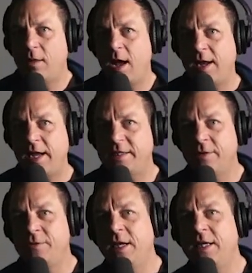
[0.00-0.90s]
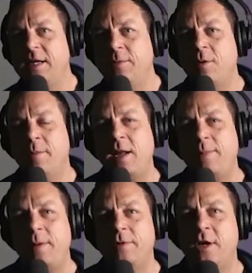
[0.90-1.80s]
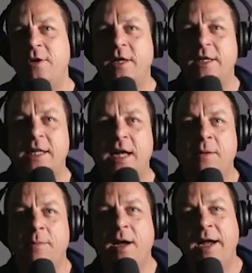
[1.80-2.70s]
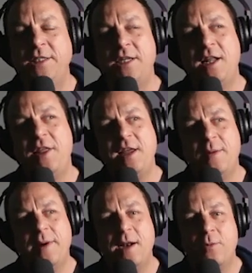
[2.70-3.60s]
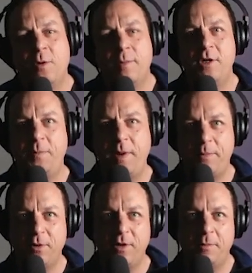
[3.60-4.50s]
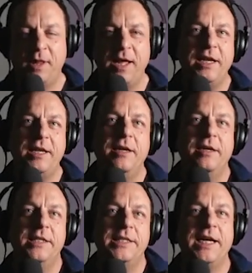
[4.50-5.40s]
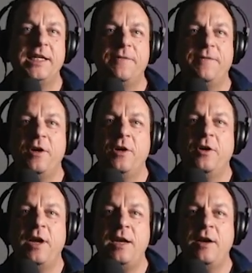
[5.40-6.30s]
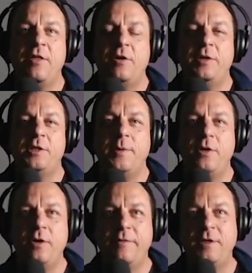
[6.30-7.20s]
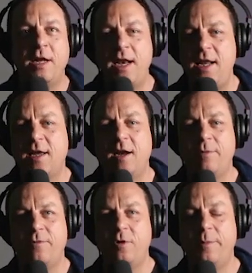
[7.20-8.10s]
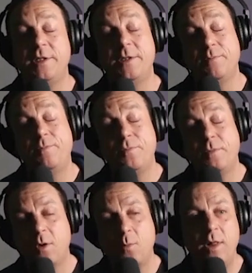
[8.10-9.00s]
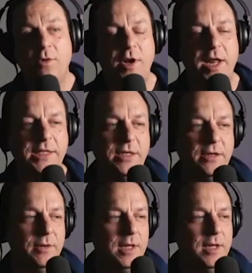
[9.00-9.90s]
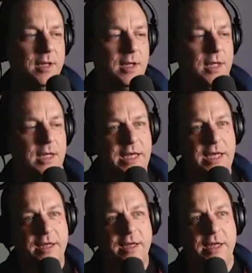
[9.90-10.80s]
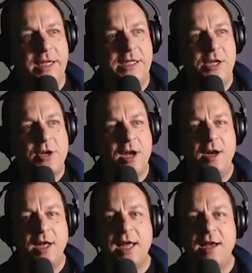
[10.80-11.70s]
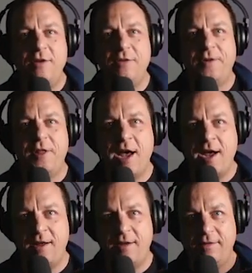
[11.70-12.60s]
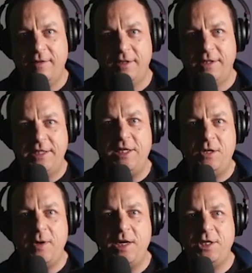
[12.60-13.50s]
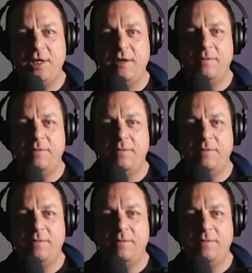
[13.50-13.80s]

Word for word: guess I was going to say what many people don't understand, but actually thinking about it, what most people who play saxophone or any other instrument who have done any kind of performance will relate to, is that you can't account for that situation,